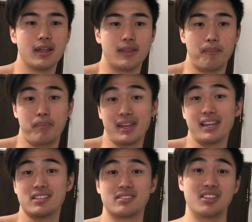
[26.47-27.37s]
the
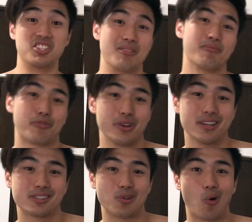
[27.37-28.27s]
biggest gym
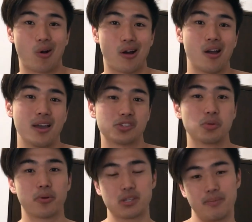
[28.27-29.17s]
freaks or
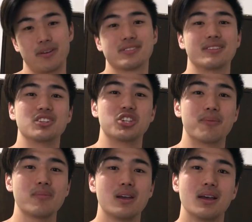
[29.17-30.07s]
super experienced in the gym.